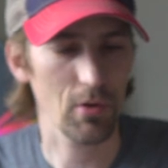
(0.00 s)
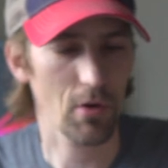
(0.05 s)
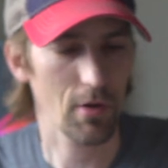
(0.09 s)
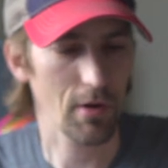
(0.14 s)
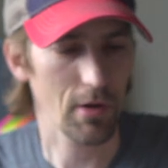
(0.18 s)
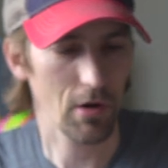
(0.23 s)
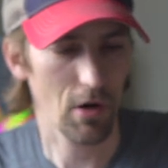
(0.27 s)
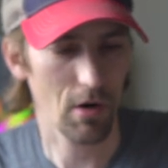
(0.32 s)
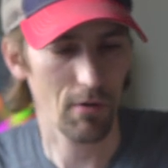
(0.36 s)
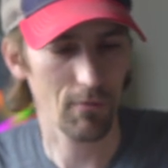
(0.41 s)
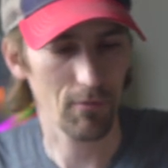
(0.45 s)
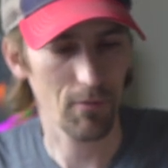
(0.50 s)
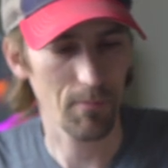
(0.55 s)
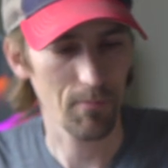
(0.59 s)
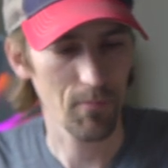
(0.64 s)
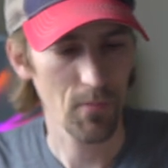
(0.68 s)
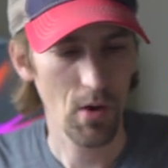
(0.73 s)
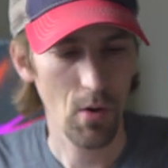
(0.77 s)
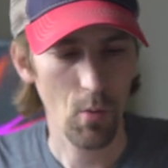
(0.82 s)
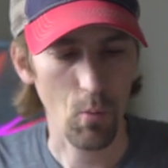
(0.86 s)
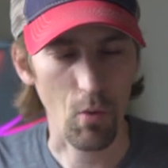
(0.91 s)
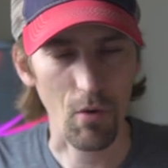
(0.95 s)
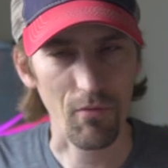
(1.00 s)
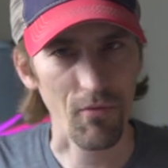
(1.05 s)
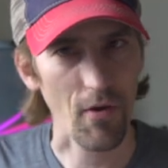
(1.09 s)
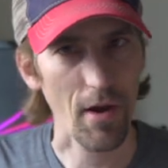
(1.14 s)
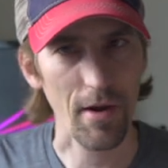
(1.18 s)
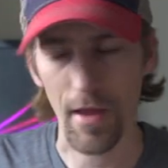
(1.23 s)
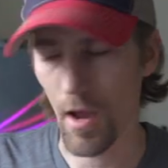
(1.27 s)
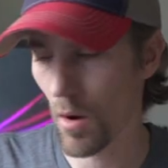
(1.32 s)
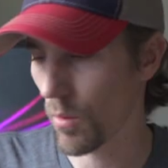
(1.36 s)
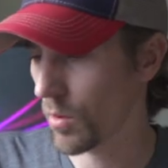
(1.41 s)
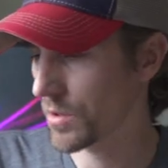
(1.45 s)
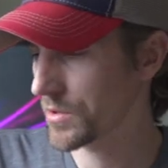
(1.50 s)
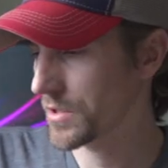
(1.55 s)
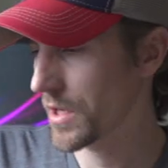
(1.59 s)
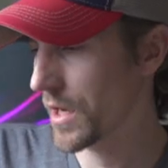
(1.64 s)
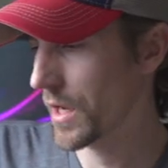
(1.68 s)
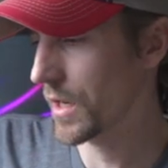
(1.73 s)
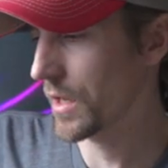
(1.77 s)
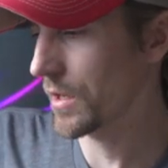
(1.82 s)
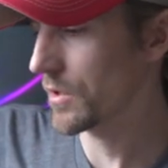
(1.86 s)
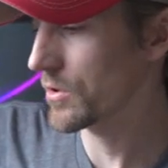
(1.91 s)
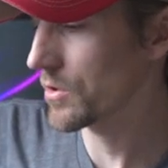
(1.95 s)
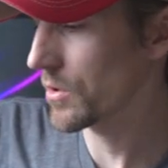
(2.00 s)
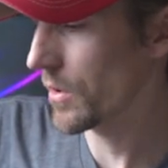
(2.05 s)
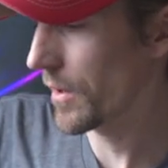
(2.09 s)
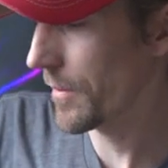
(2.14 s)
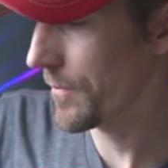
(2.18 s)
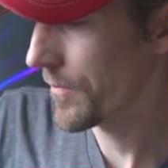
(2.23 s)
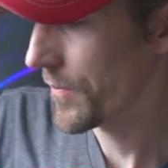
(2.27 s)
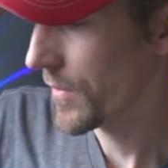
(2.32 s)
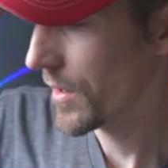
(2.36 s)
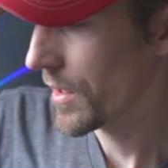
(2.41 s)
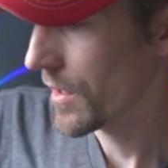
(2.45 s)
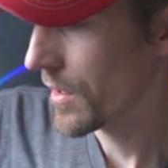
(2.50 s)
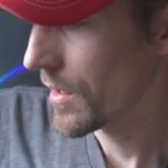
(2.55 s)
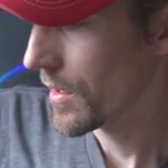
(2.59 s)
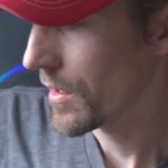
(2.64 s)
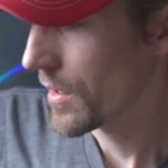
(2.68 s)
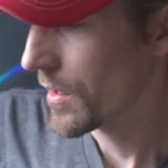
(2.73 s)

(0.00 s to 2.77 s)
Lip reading: steeper learning curve. We'll find out once I get into it.